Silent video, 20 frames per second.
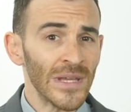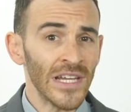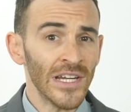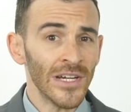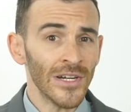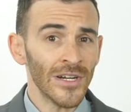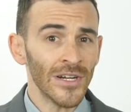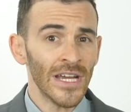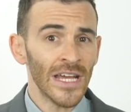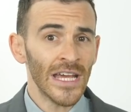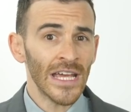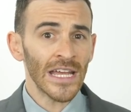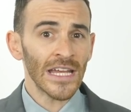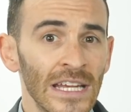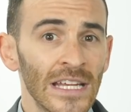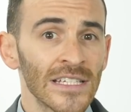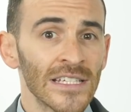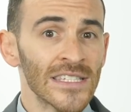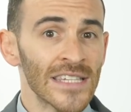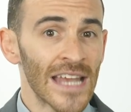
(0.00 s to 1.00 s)
me here,
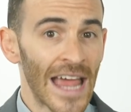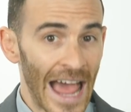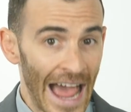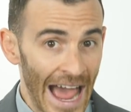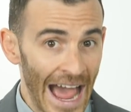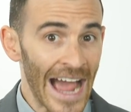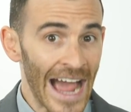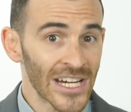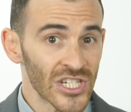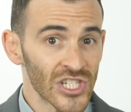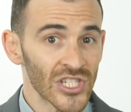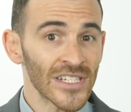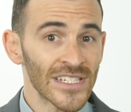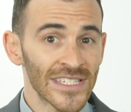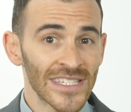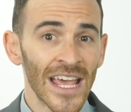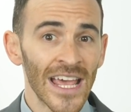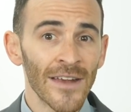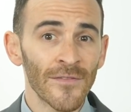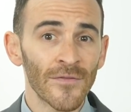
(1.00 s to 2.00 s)
he doesn't actually
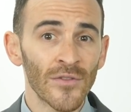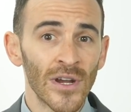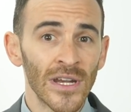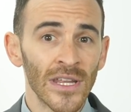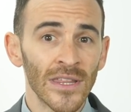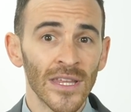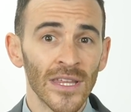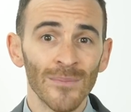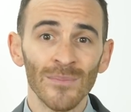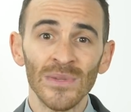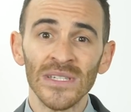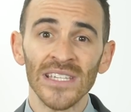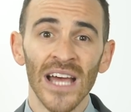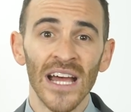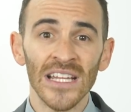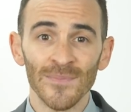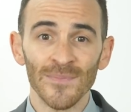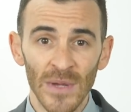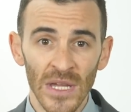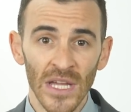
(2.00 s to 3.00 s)
stand for anything
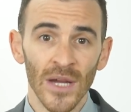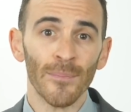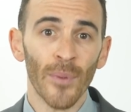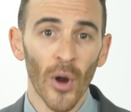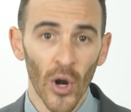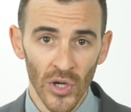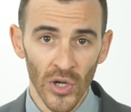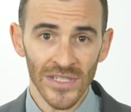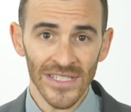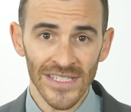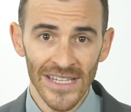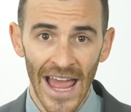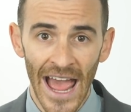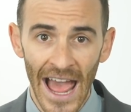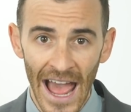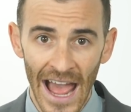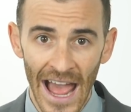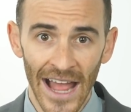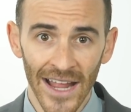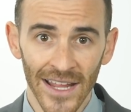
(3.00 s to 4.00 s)
besides being a partisan
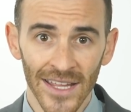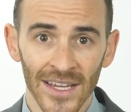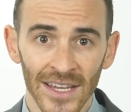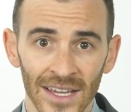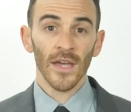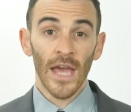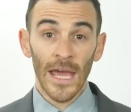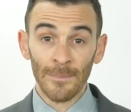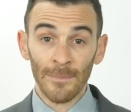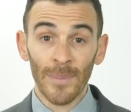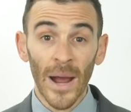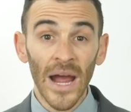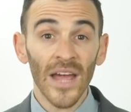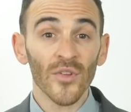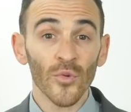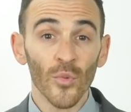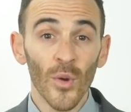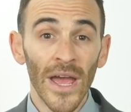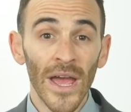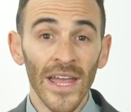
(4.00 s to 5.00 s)
hack. And by
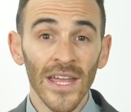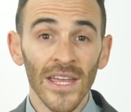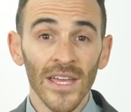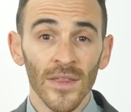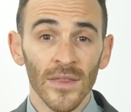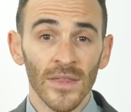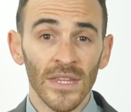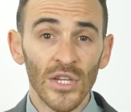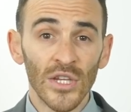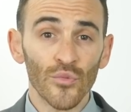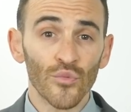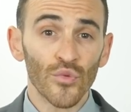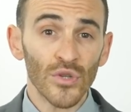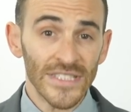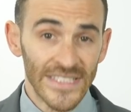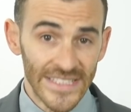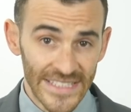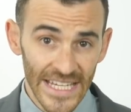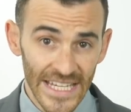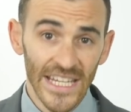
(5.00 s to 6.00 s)
the way, the
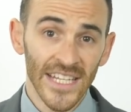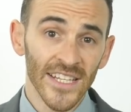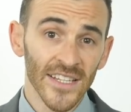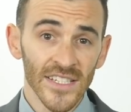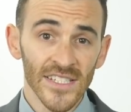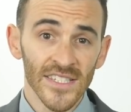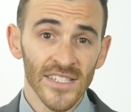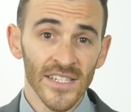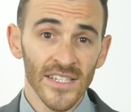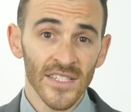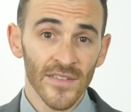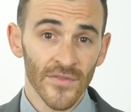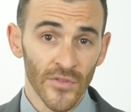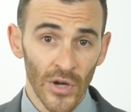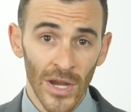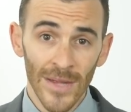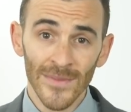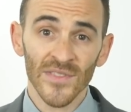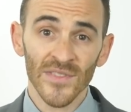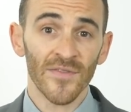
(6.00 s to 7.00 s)
ridiculousness of
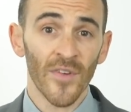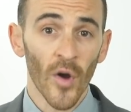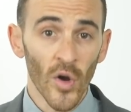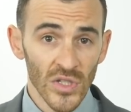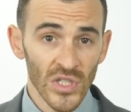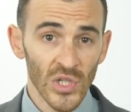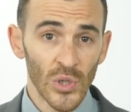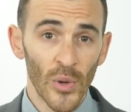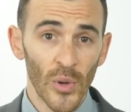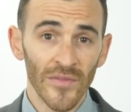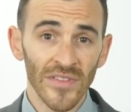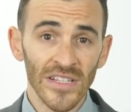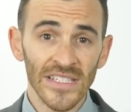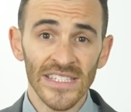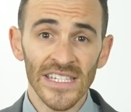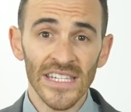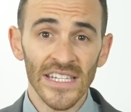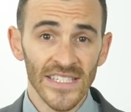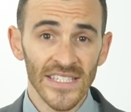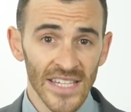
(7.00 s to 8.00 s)
Graham's false
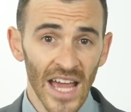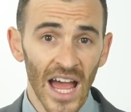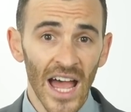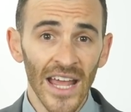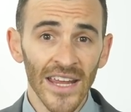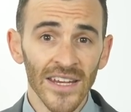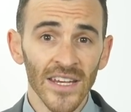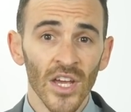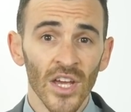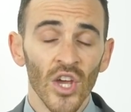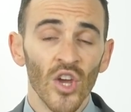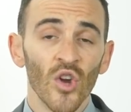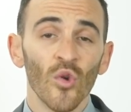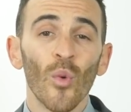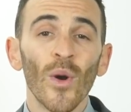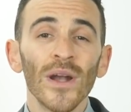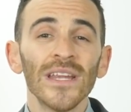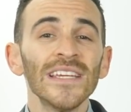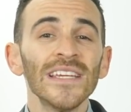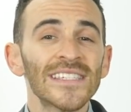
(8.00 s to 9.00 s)
equivalency aside,
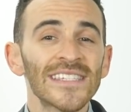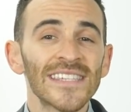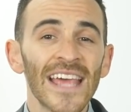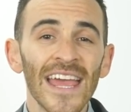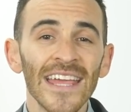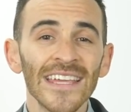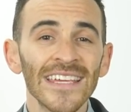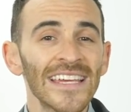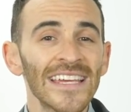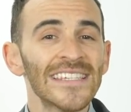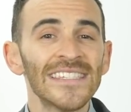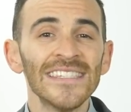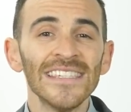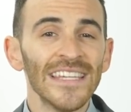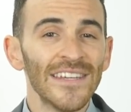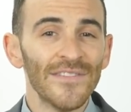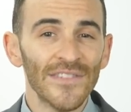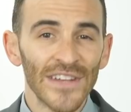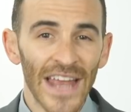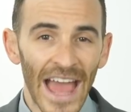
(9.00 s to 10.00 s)
what he's saying
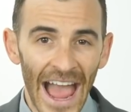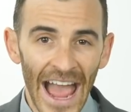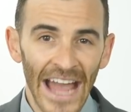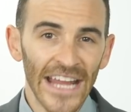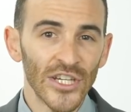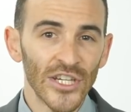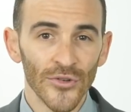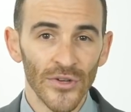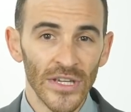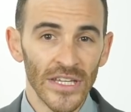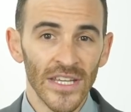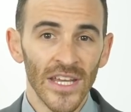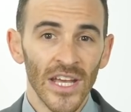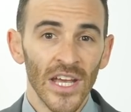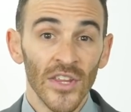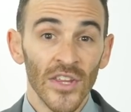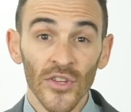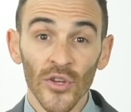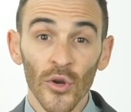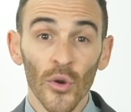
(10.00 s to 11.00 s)
isn't even accurate.
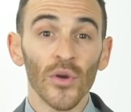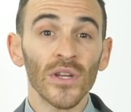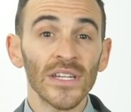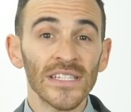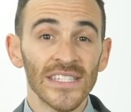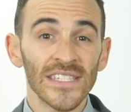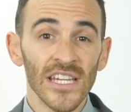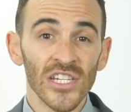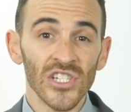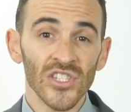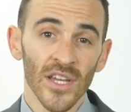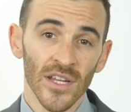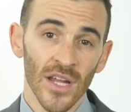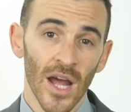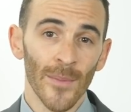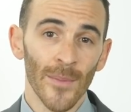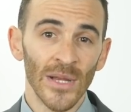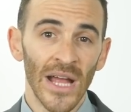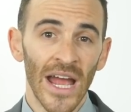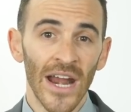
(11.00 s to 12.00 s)
The organization that
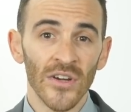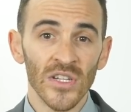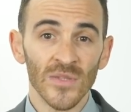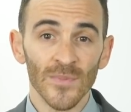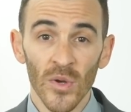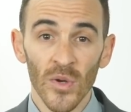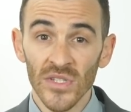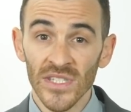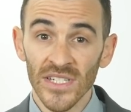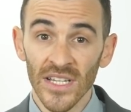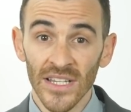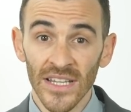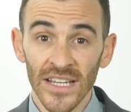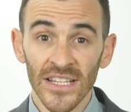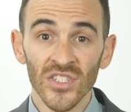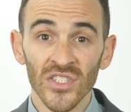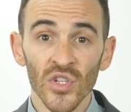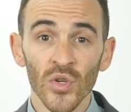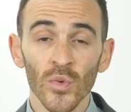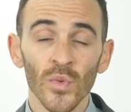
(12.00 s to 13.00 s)
Kamala Harris posted a
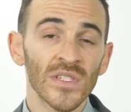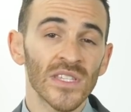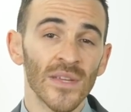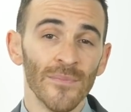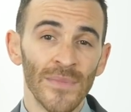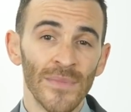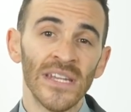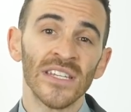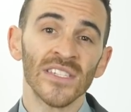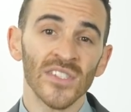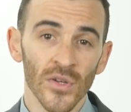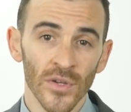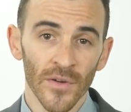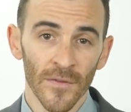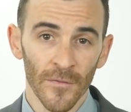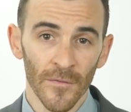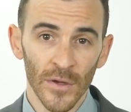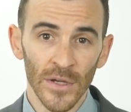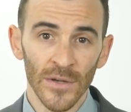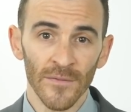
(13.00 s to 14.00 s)
link to was the Minnesota
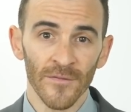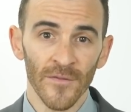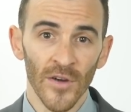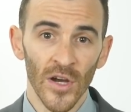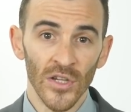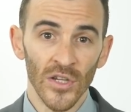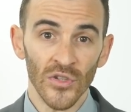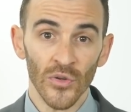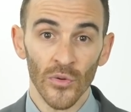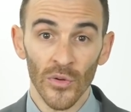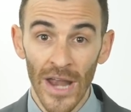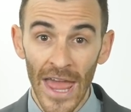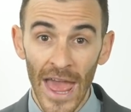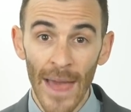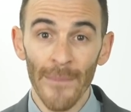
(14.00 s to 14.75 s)
Freedom Fund, or